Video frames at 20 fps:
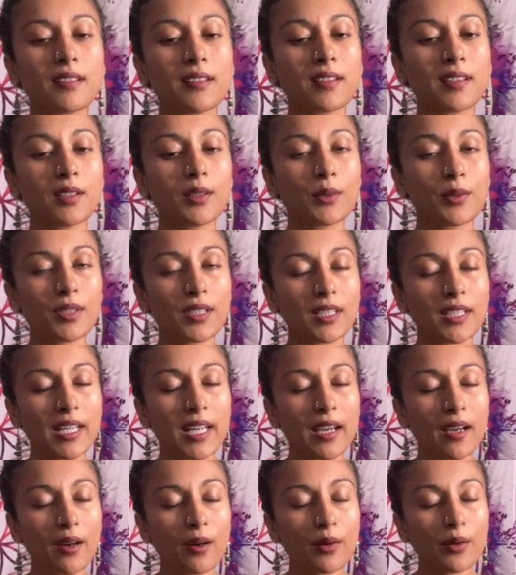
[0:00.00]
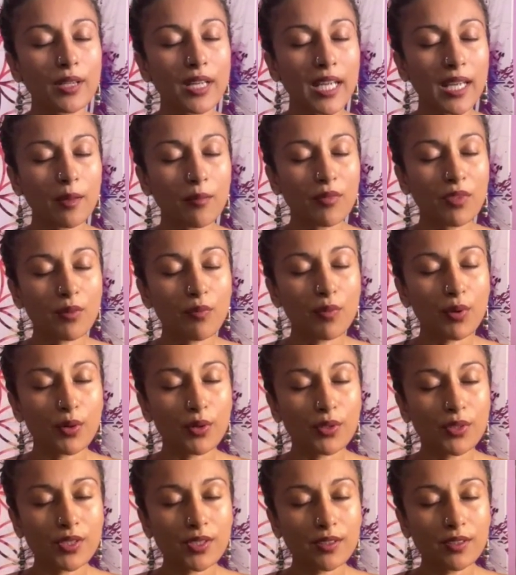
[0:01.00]
you can now name the
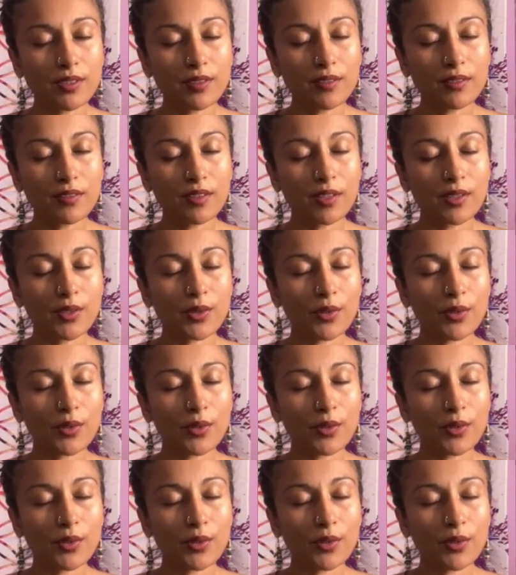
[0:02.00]
person that you're